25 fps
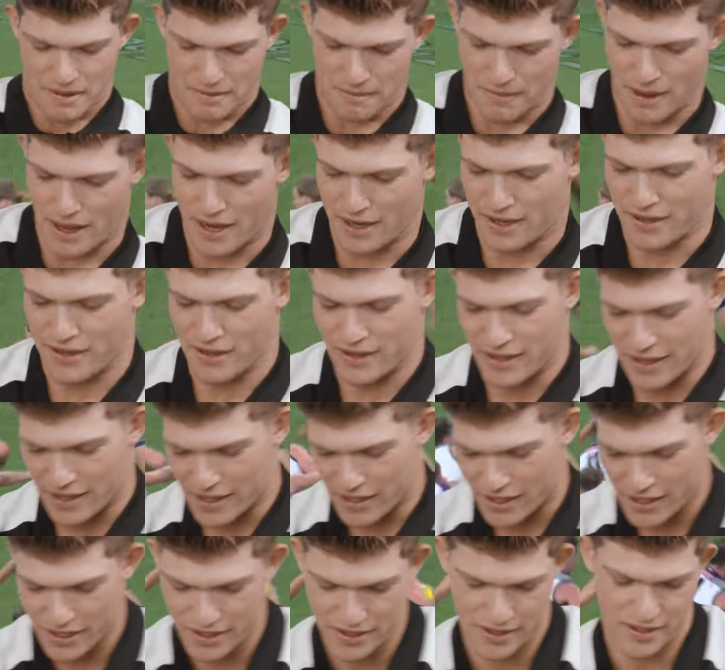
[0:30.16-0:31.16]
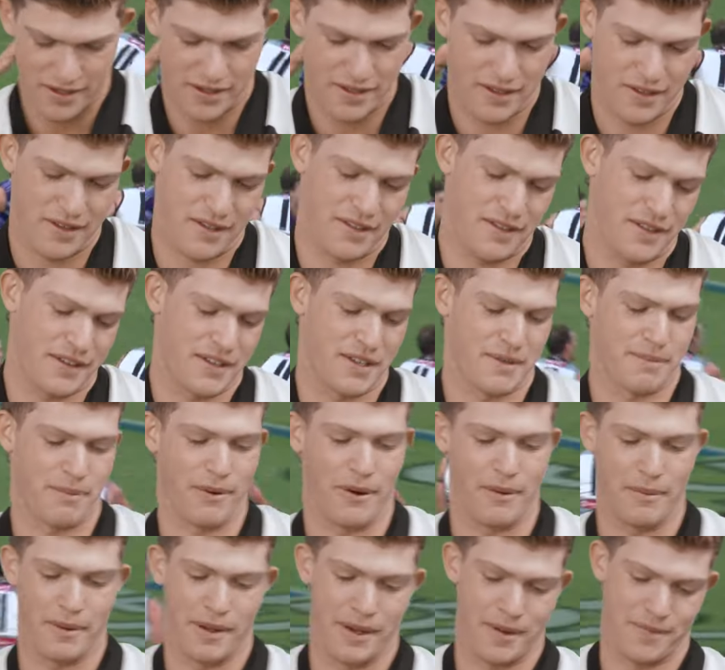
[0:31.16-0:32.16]
Mark of the Year. This is
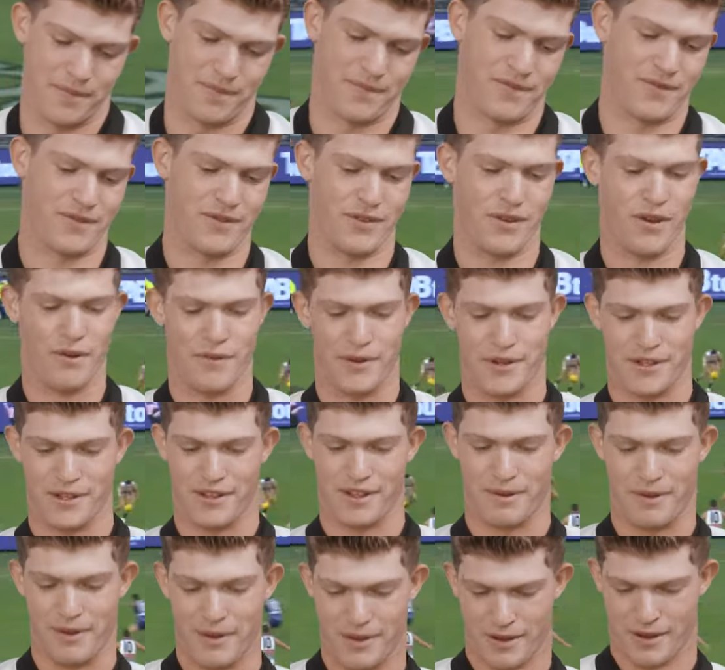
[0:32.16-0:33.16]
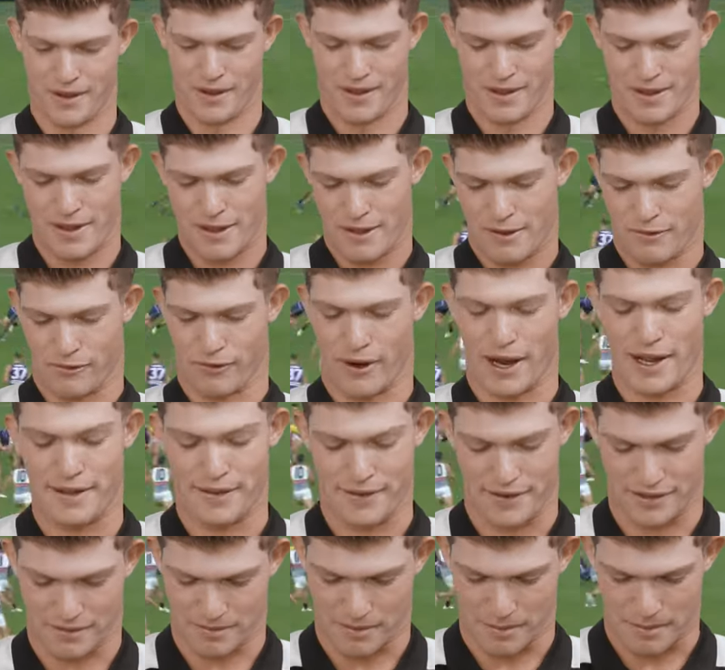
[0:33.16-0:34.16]
probably obviously
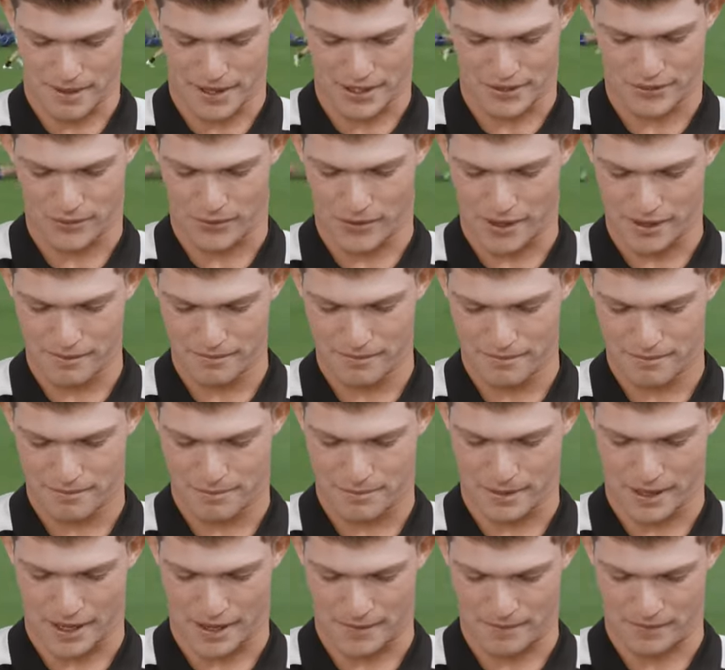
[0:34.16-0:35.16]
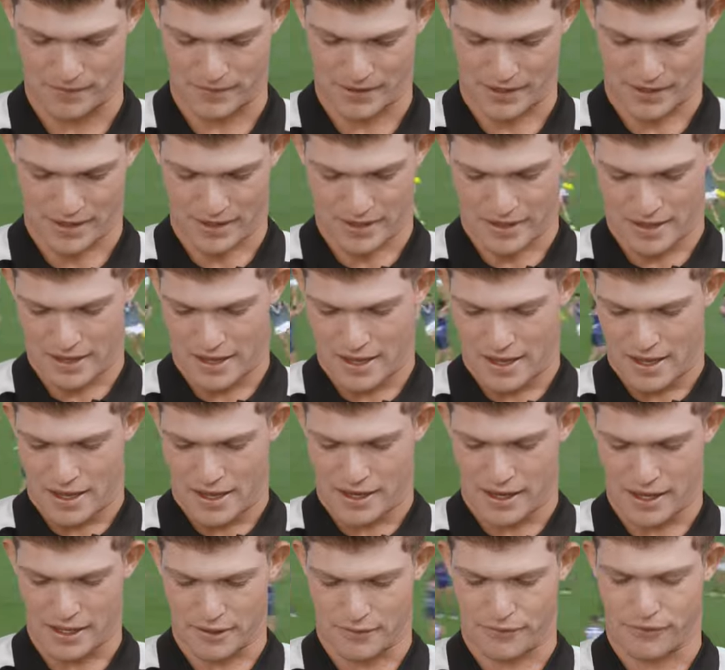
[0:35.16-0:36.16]
rated as my best one, but
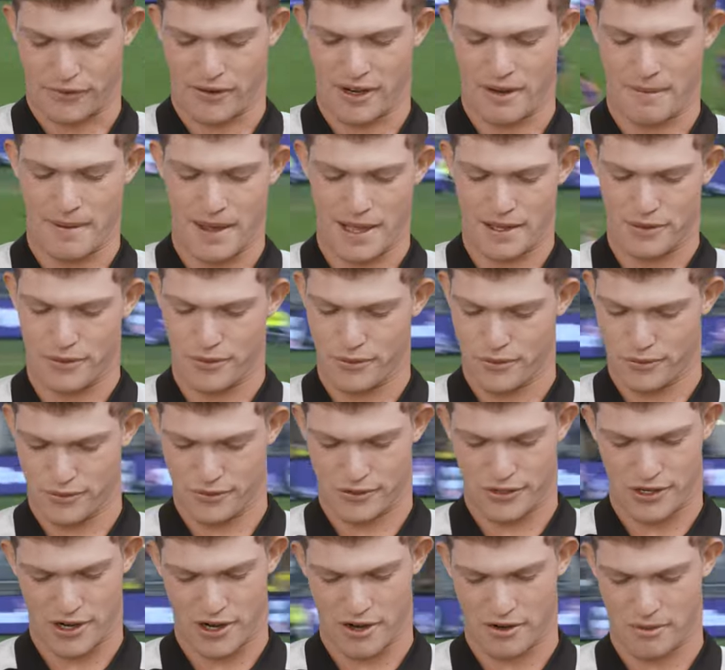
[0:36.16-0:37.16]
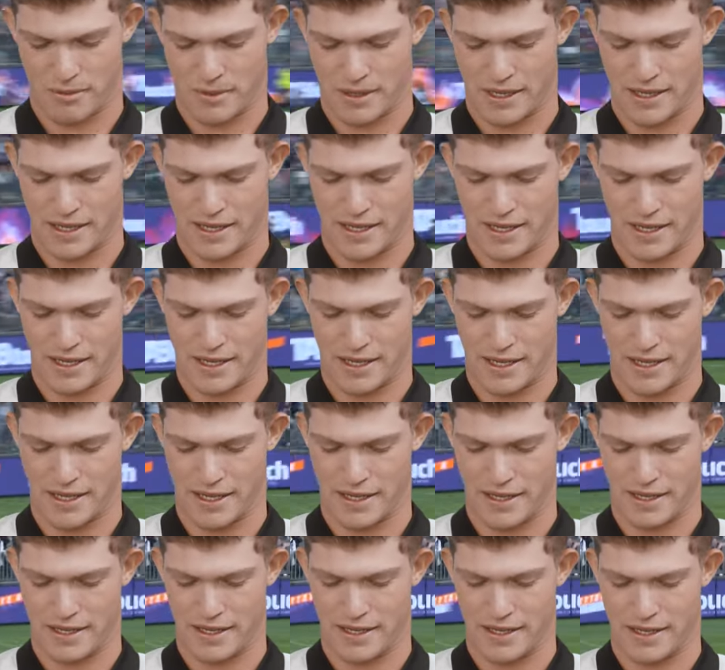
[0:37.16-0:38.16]
against Fremantle,
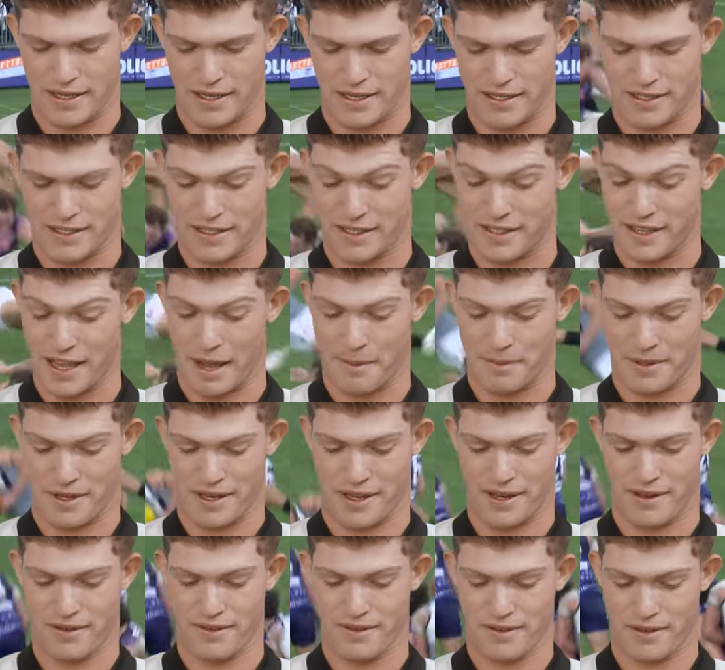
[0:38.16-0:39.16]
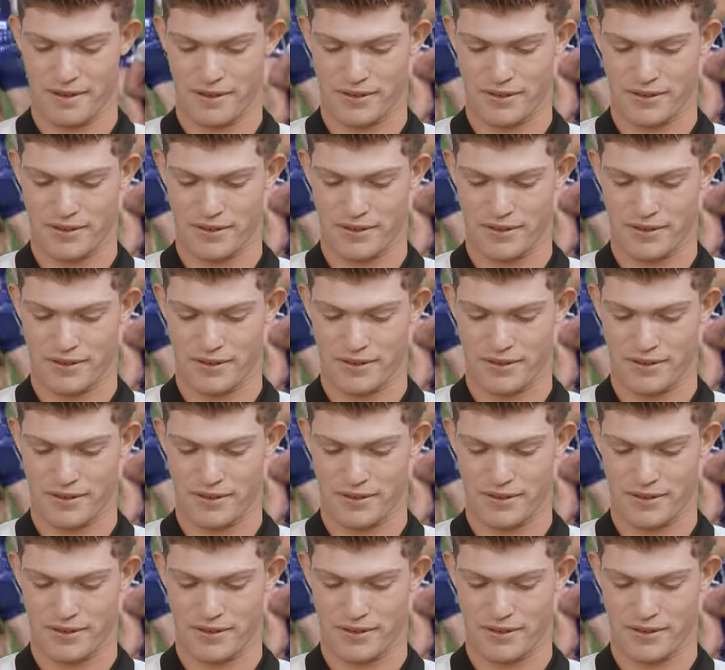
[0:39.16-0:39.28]
Jeremy snapped it in.